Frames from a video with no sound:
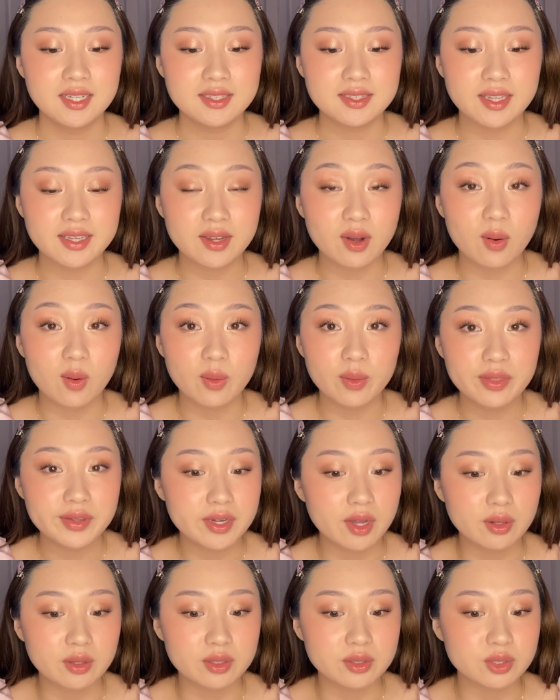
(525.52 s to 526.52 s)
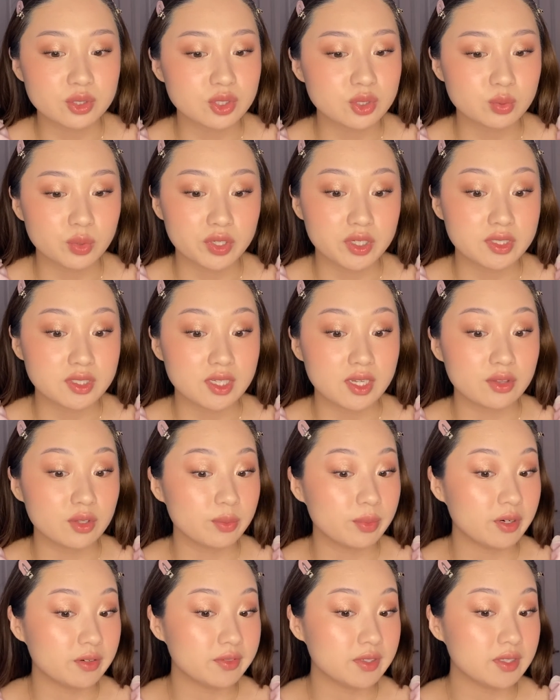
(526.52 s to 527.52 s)
Like, all the colors are just working together
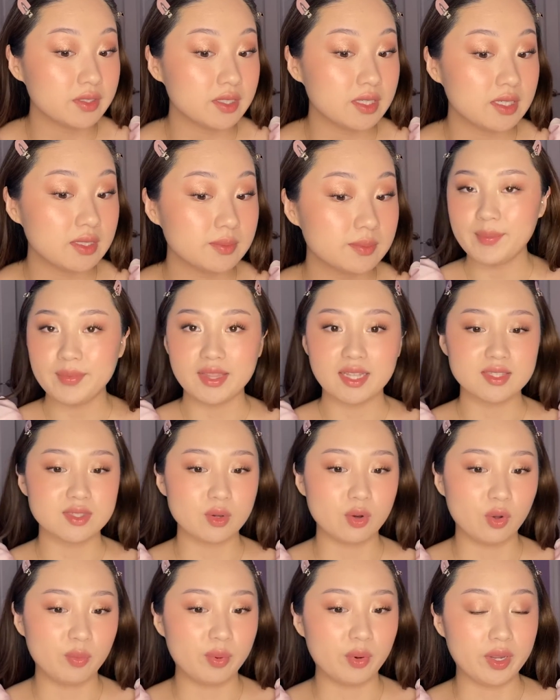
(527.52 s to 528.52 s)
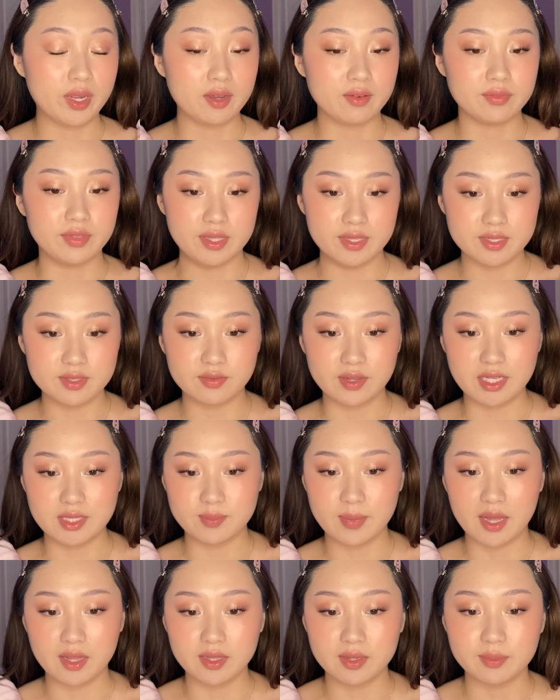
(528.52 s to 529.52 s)
perfectly. I mean, that's the whole point of this face
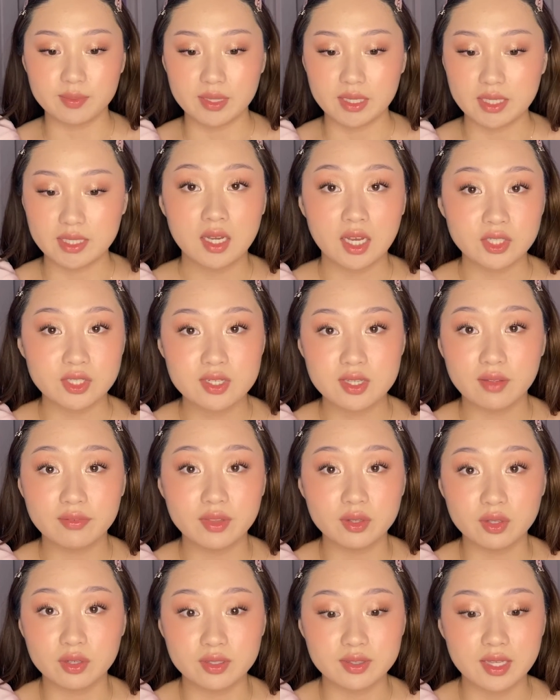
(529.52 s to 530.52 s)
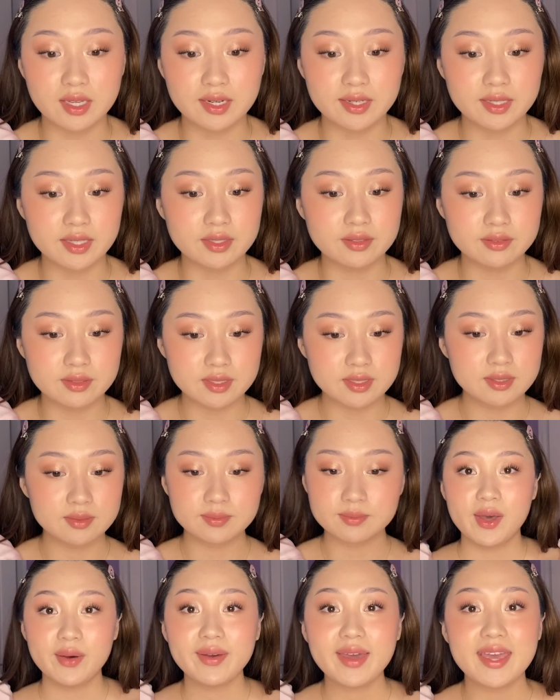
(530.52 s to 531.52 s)
palette, but I just love the look that it gives.
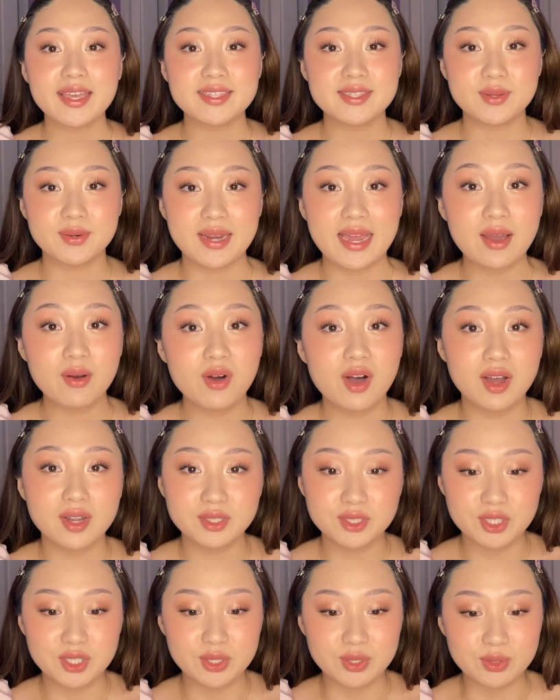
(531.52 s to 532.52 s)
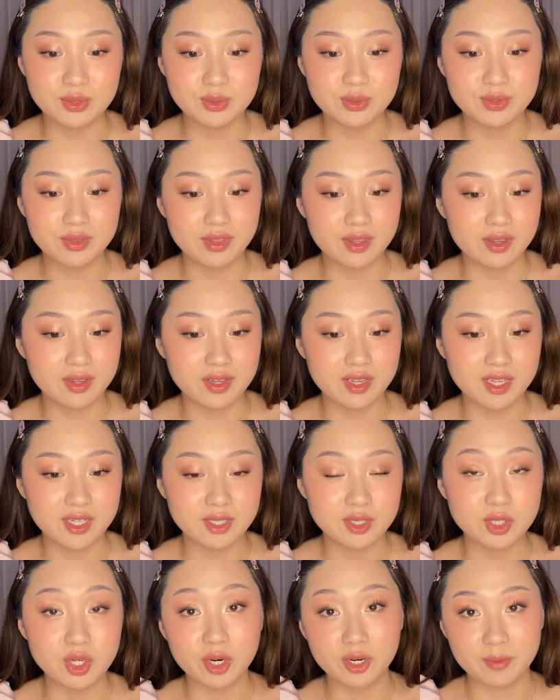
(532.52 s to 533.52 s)
Okay, so now on to the
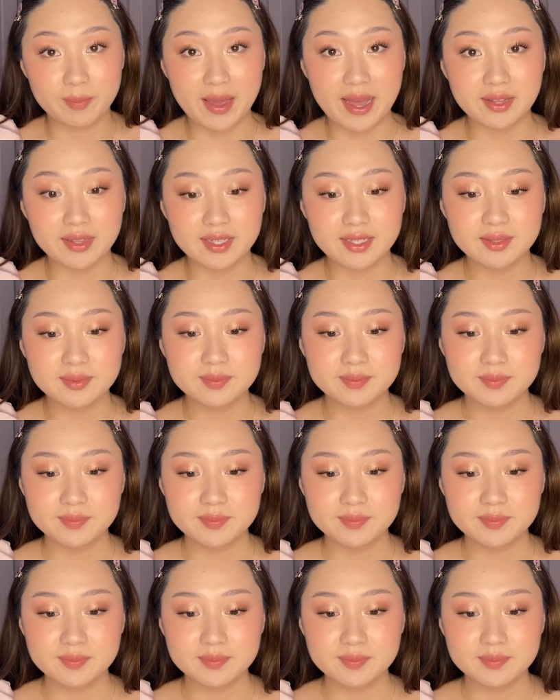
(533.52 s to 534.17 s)
dark palette.